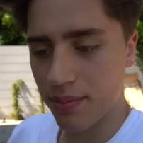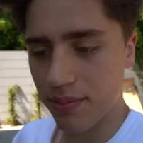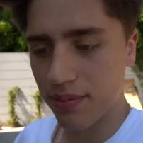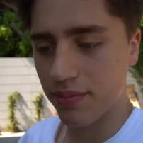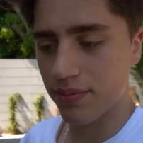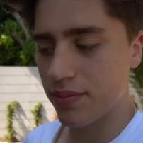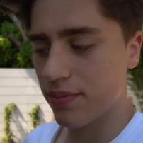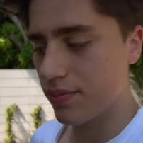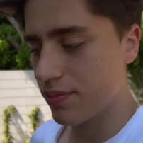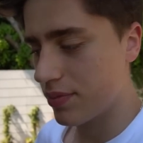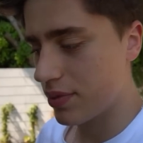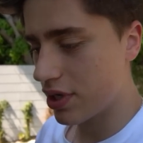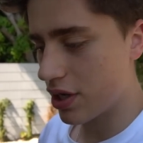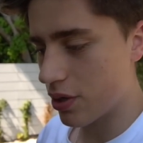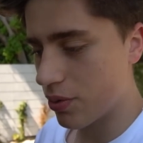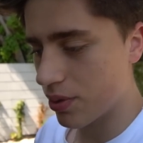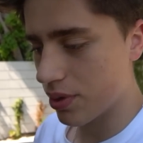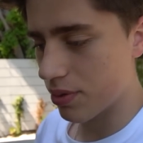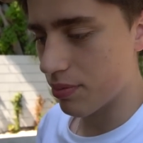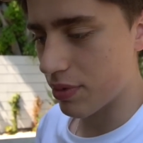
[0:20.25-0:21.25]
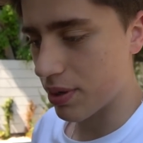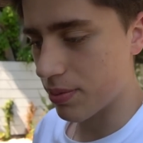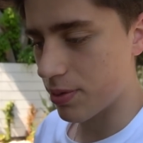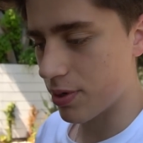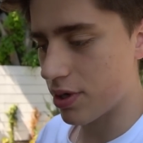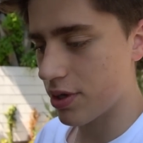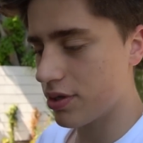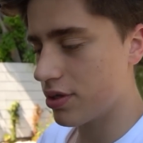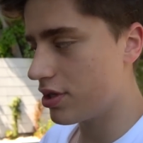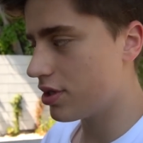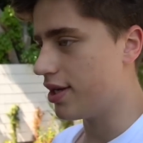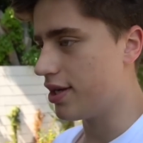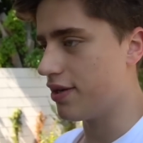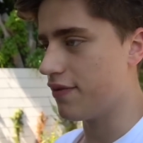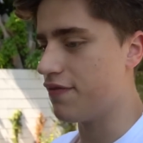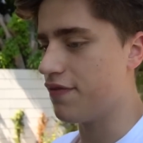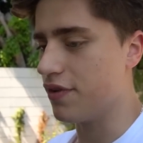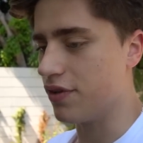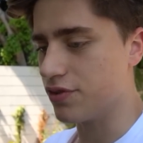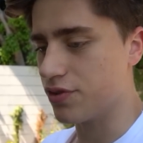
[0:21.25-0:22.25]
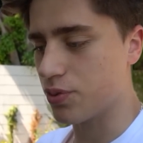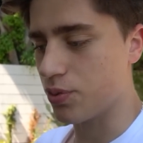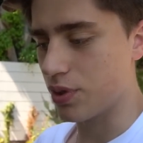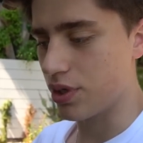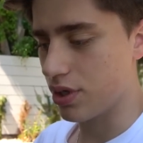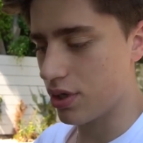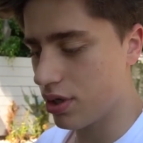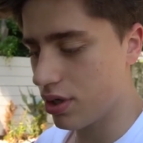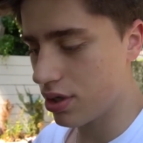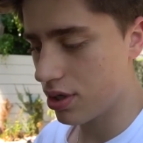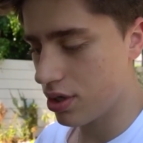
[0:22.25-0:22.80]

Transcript: I'm not with my brother and it feels weird.